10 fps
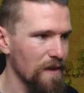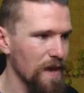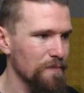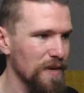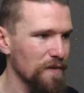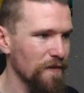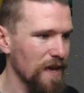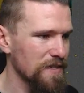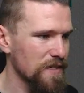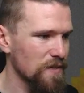it being
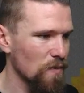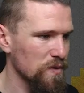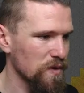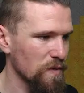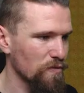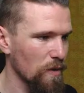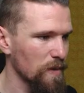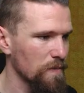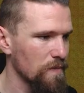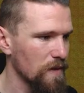fast is also the
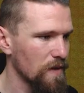problem.